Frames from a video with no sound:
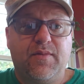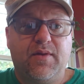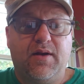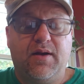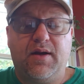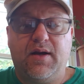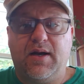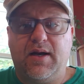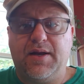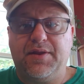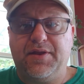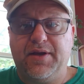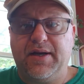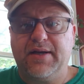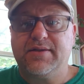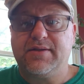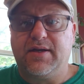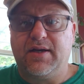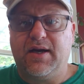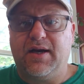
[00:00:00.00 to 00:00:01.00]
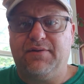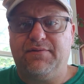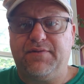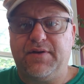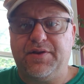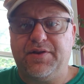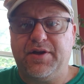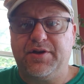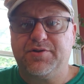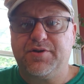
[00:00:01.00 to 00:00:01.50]
I think it's enough.
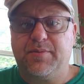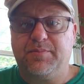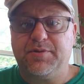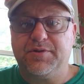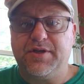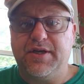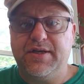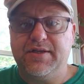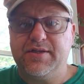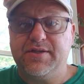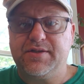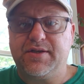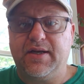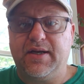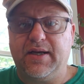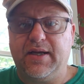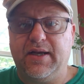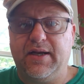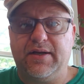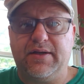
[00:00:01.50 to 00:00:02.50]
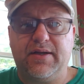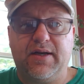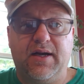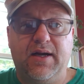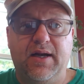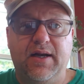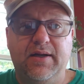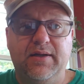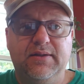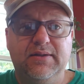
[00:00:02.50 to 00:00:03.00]
I think Triple T's is going to get it
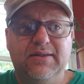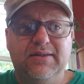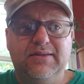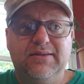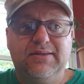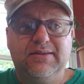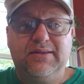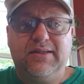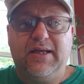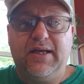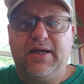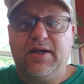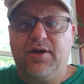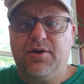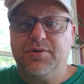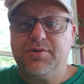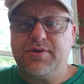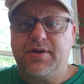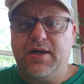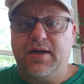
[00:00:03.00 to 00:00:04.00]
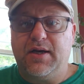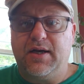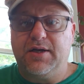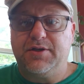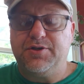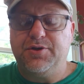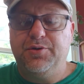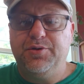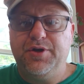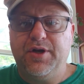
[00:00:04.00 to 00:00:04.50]
done. He goes
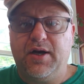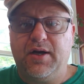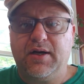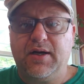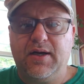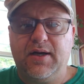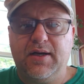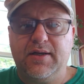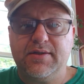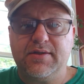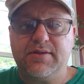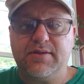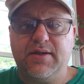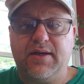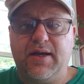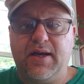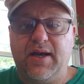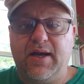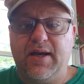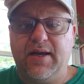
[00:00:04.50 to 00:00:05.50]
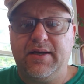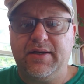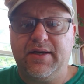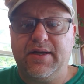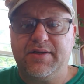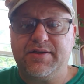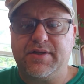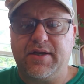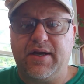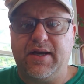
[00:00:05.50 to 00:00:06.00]
two young guns and
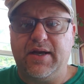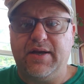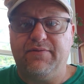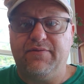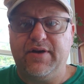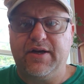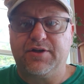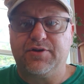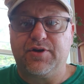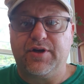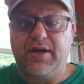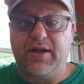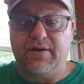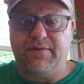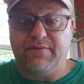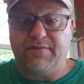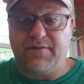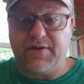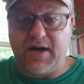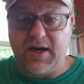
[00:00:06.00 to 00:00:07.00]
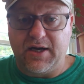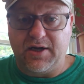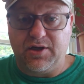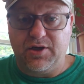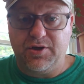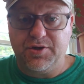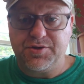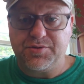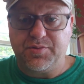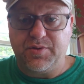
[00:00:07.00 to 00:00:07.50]
gets a victory in a very
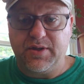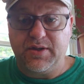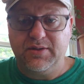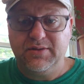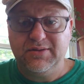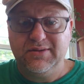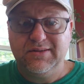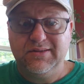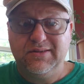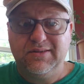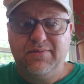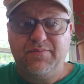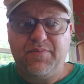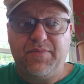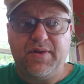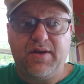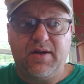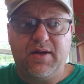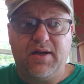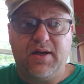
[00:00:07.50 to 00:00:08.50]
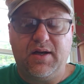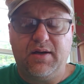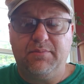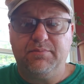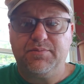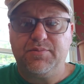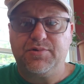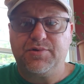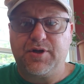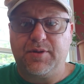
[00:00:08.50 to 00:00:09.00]
close one.
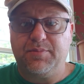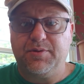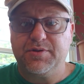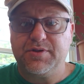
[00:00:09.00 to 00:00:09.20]
Triple